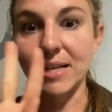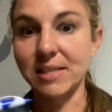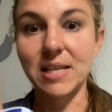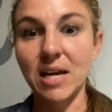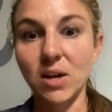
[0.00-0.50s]

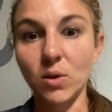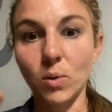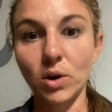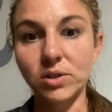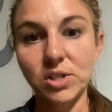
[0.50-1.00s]
the end of the
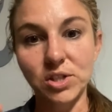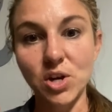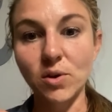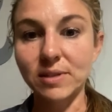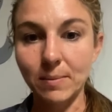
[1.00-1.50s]
world. Just
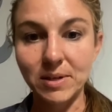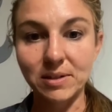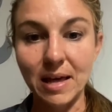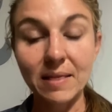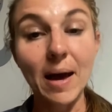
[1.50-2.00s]
knows that means
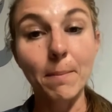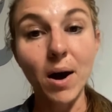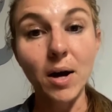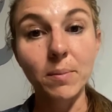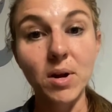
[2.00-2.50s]
that
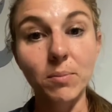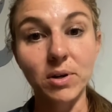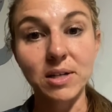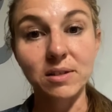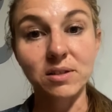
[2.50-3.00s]
bottom number
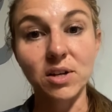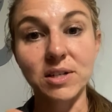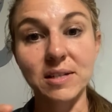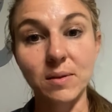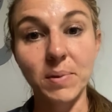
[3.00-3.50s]
needs to start
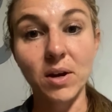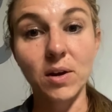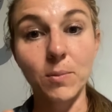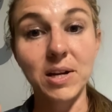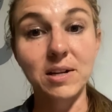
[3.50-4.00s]
disappearing
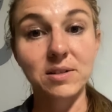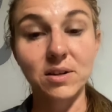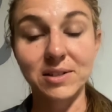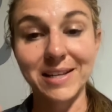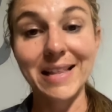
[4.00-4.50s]
and we need to
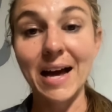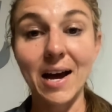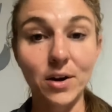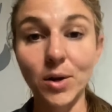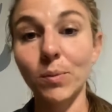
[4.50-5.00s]
start seeing that
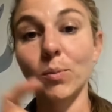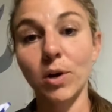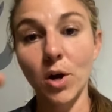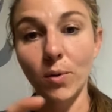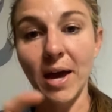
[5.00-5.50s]
higher number
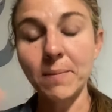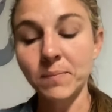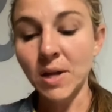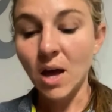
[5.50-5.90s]
more. Okay.